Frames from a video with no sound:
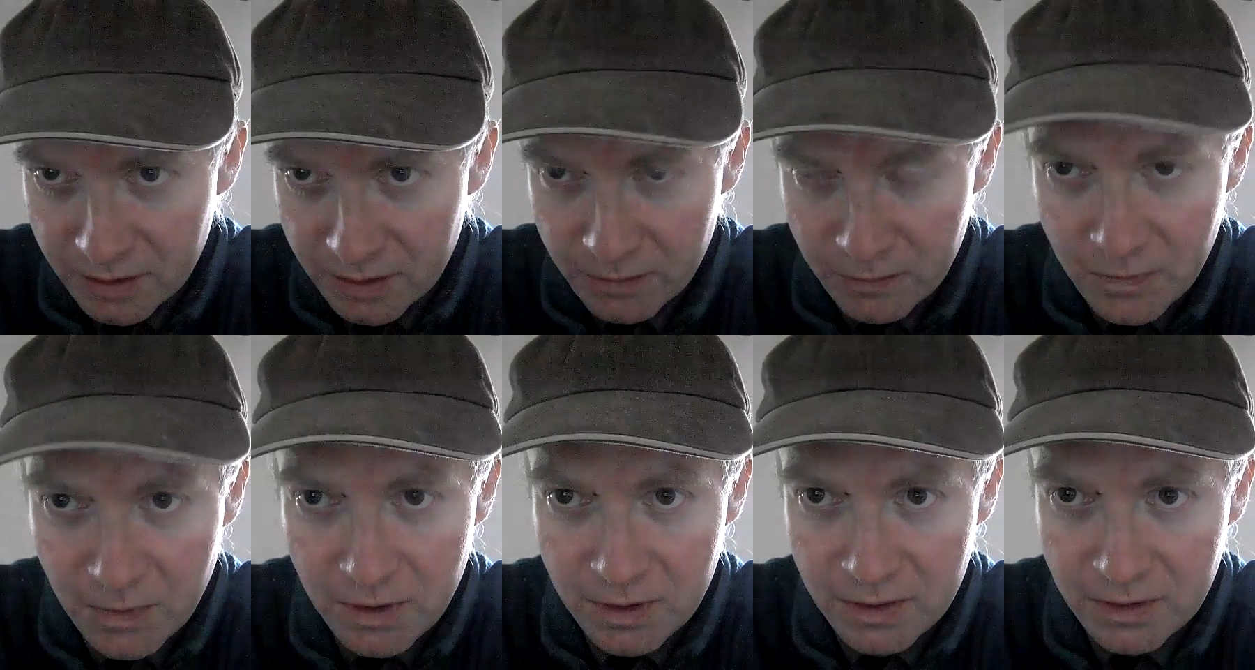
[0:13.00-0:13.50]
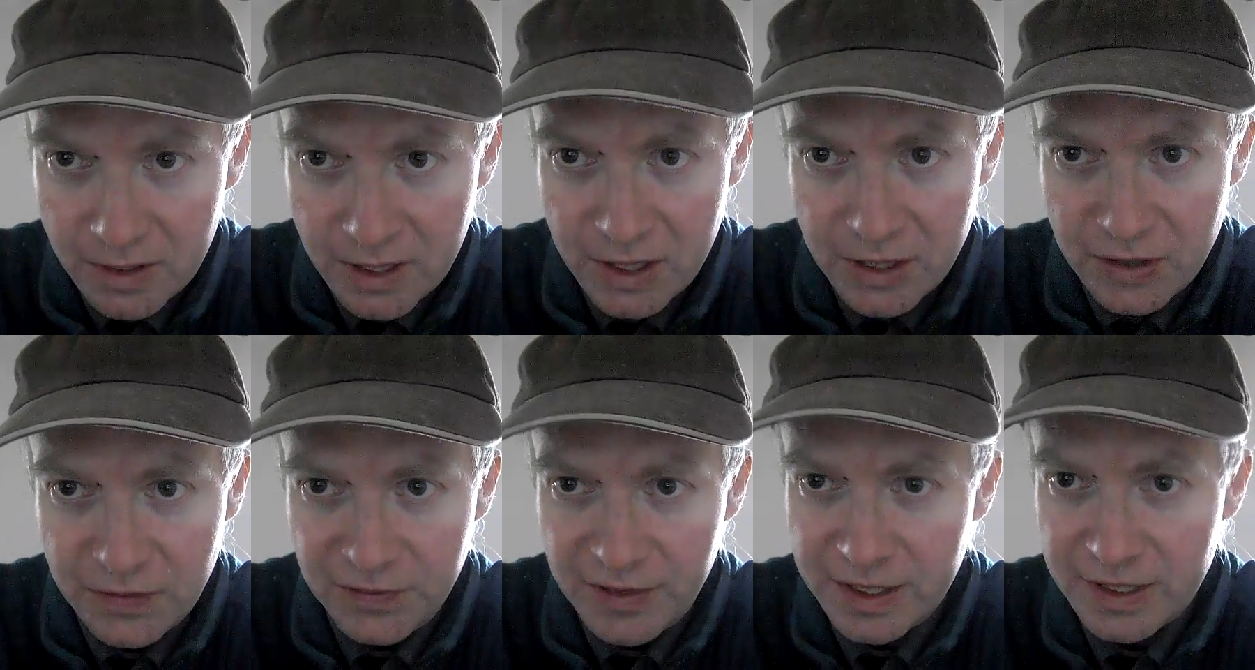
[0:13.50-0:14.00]
what
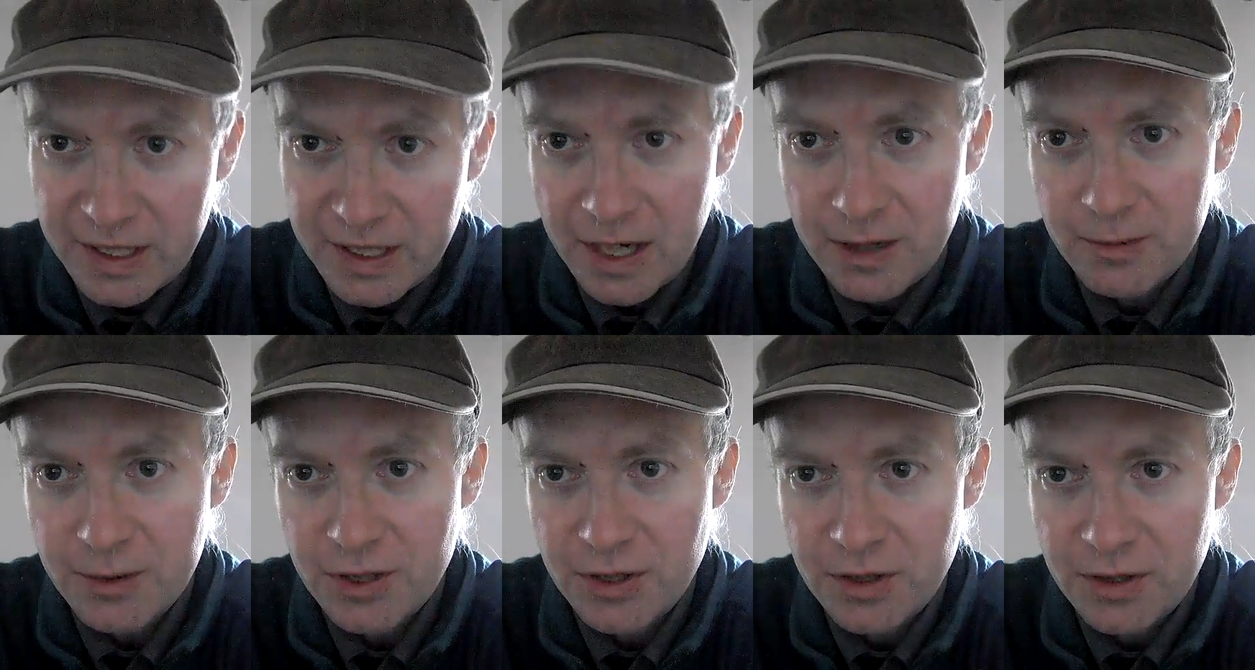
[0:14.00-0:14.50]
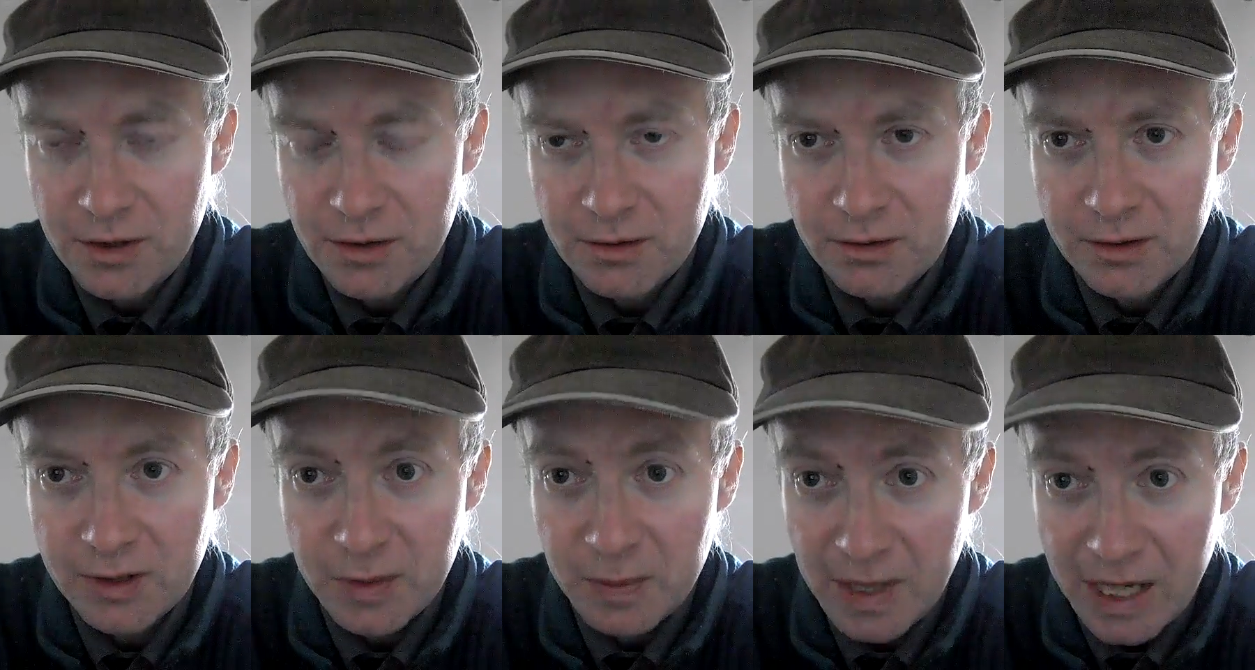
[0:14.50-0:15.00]
his video was
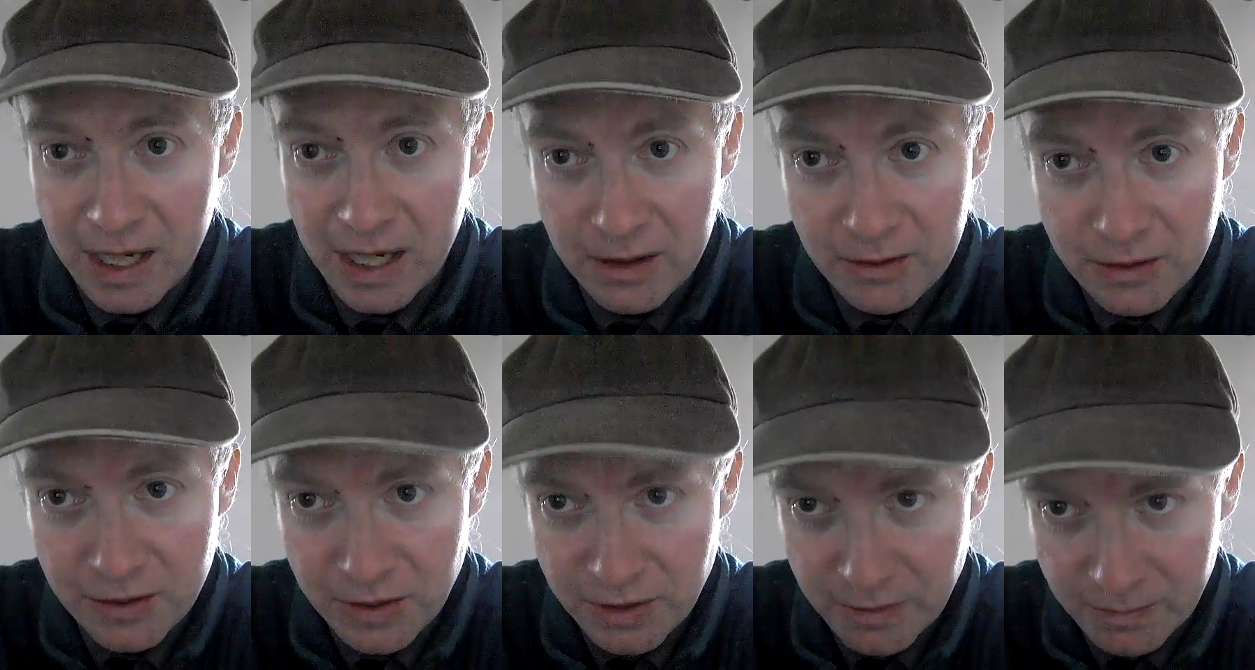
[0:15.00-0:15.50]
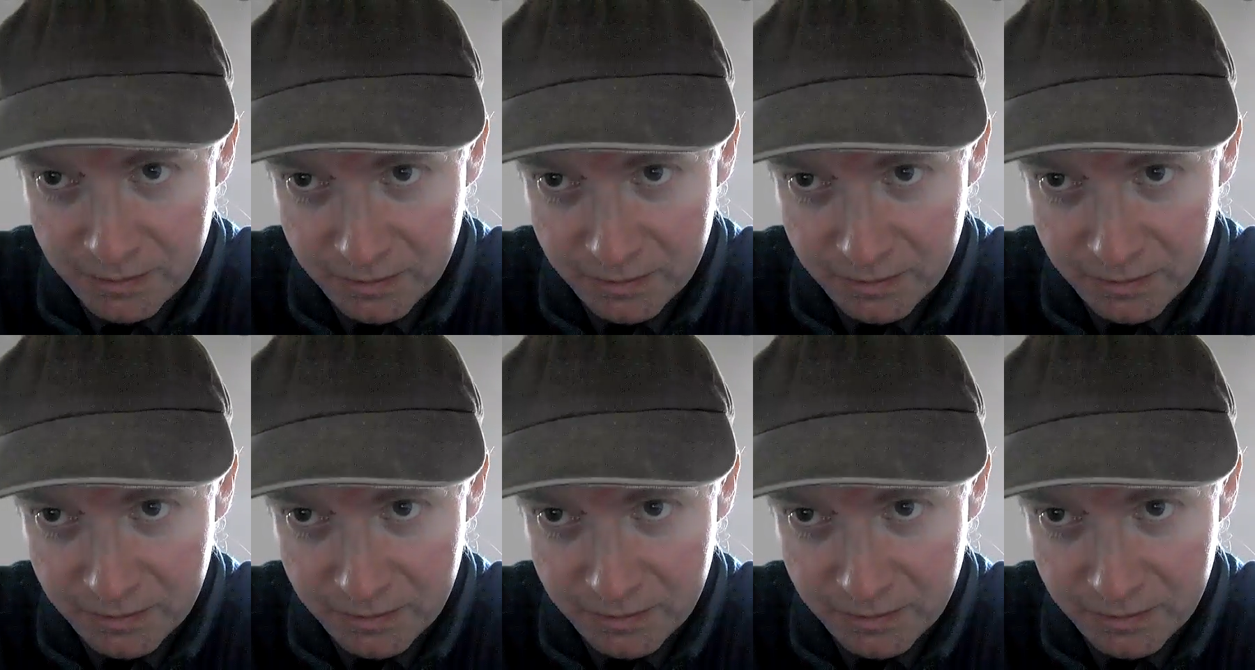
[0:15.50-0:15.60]
talking about was,